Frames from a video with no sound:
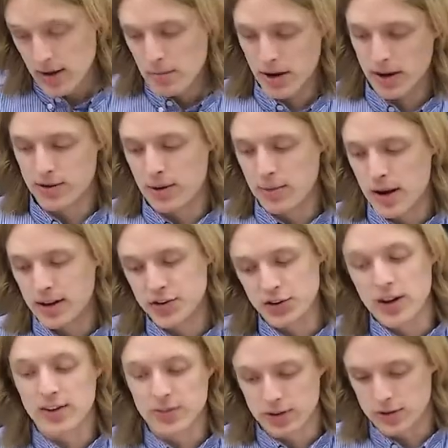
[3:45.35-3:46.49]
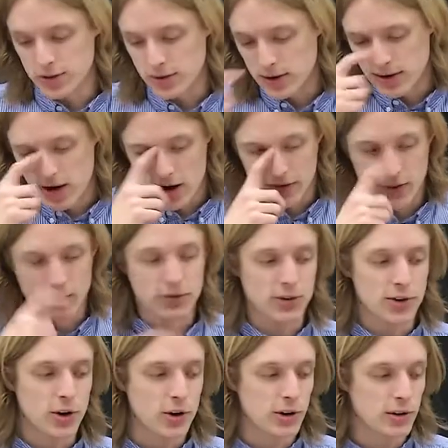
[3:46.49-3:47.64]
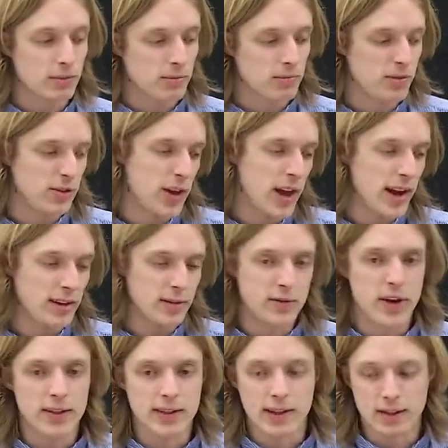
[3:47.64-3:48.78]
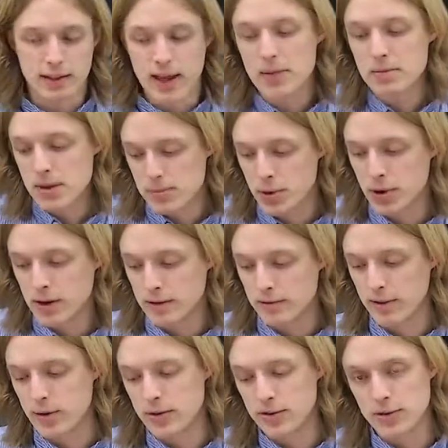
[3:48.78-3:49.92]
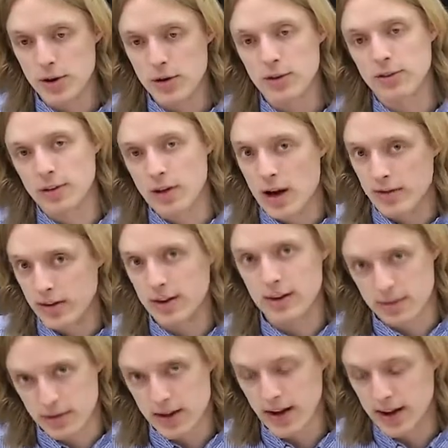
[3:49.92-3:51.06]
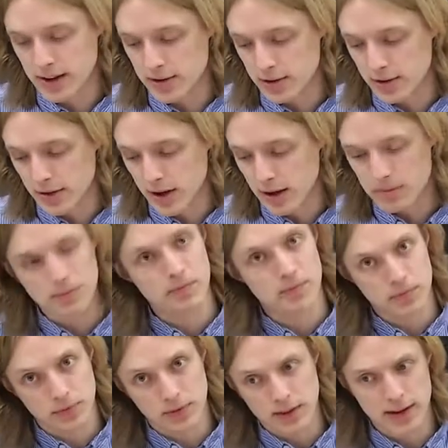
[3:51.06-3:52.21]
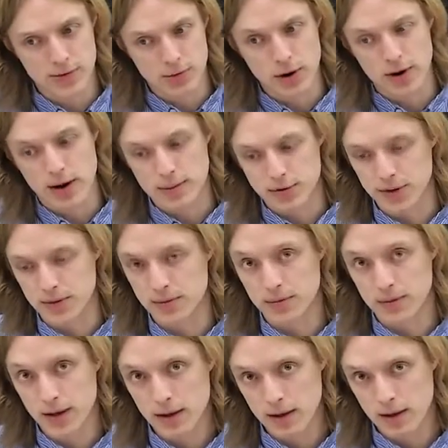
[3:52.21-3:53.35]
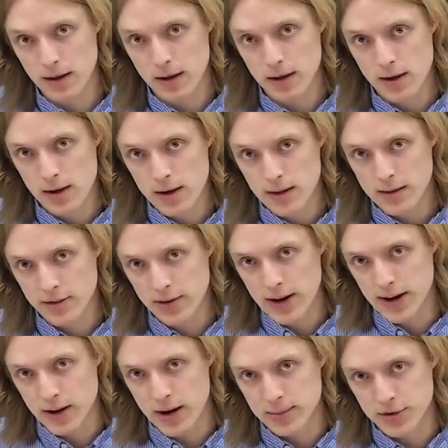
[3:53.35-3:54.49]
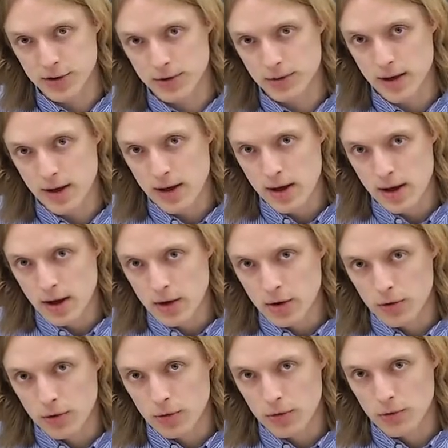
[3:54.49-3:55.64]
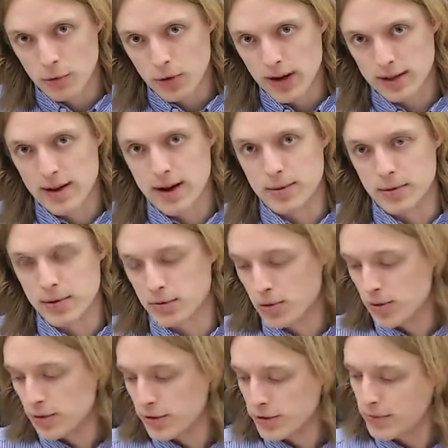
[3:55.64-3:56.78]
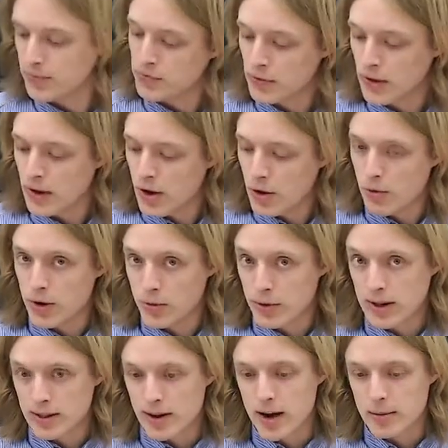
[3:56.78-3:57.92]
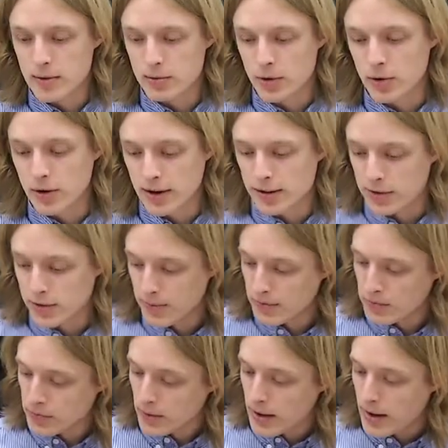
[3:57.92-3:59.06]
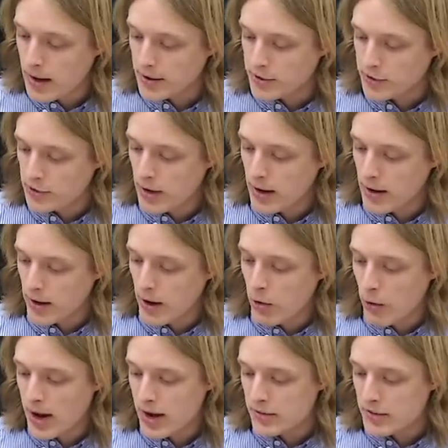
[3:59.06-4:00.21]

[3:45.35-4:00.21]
because I'm not adjacent to it. Now, if there was a card, say, an event that let me put influence in Yugoslavia, then I could do that. That's one option. The second option, realignment roles. What a realignment role is, it's a way